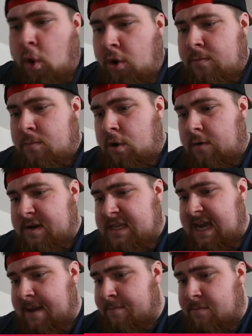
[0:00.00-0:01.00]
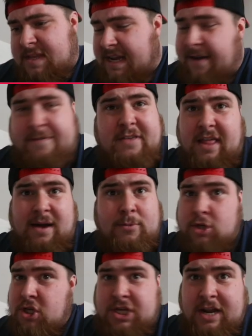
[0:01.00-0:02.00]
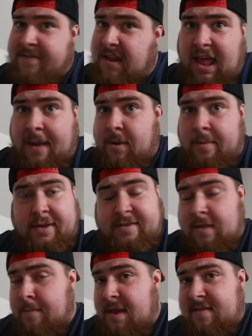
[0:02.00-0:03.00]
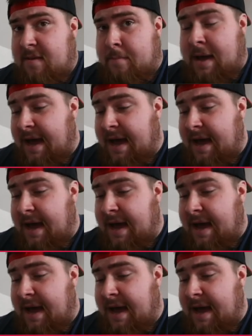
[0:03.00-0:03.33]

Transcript: 1 more attempt, and after that we're just going to have to label him as the missing